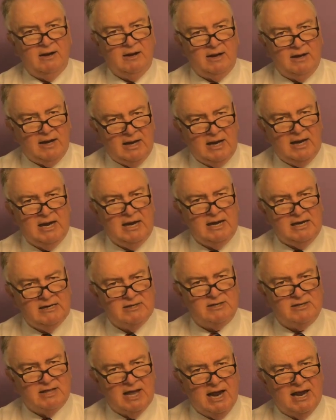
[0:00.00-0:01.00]

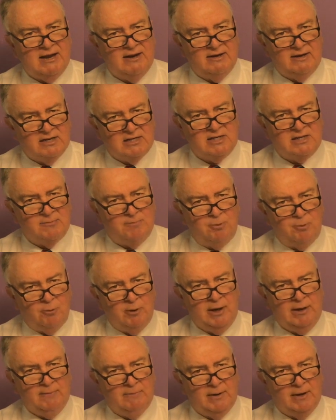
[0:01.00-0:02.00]
ease that
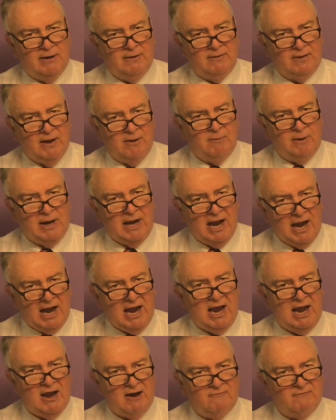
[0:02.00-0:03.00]
disappointment that we
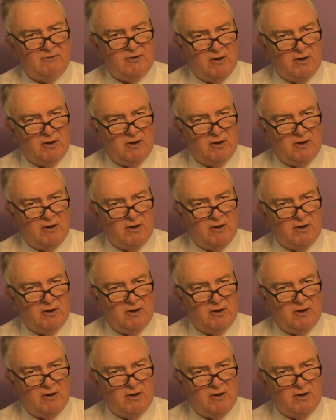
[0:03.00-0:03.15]
have,